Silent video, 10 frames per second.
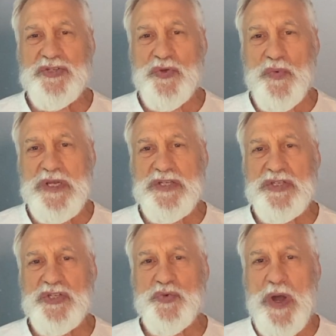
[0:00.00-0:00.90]
the
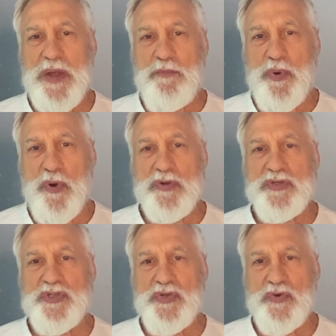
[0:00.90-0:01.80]
reasons why
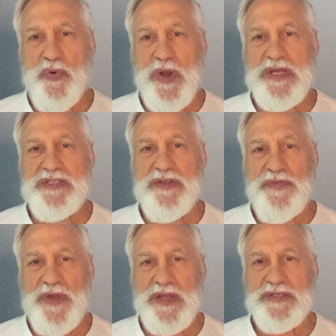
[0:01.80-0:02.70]
boards do crazy
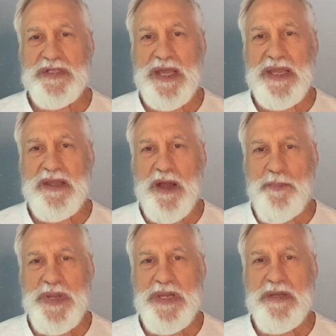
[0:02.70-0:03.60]
things like
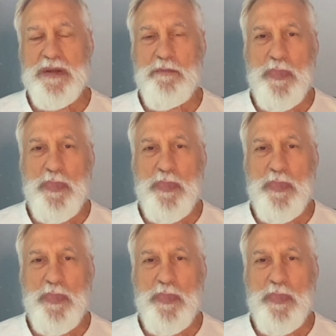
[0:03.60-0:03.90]
cupping,